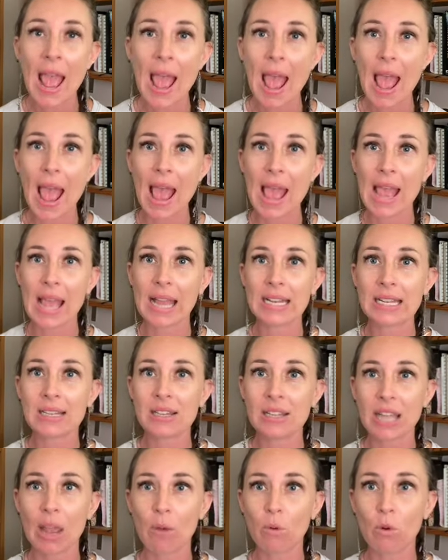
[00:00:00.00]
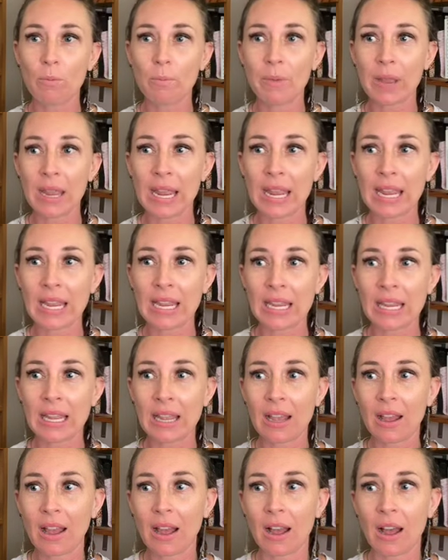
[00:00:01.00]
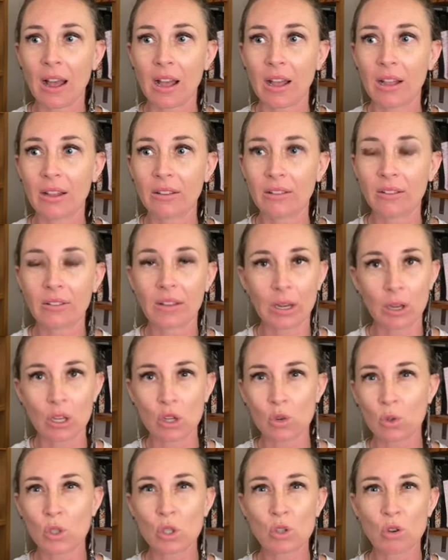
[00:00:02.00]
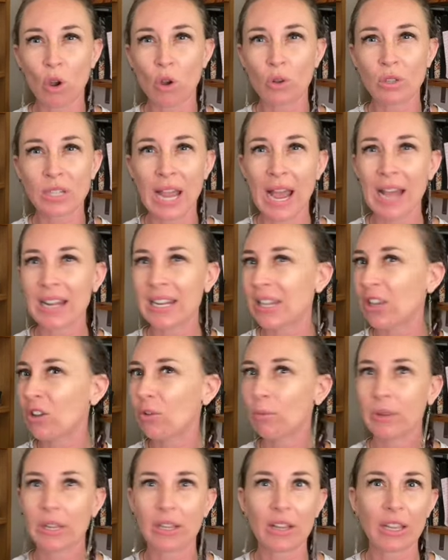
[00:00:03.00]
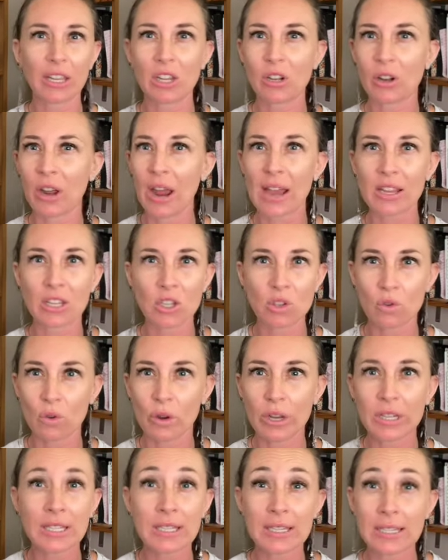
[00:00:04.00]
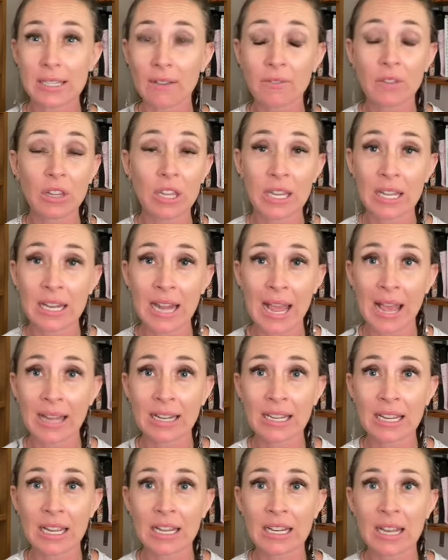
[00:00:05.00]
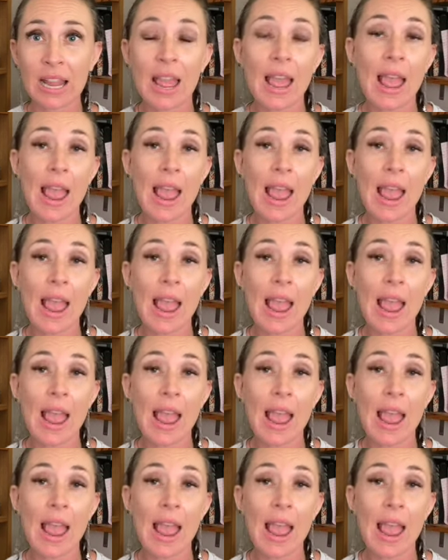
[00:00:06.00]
and there will be you'll scroll down and there'll be like, you know, asteroids and stuff that you can add in,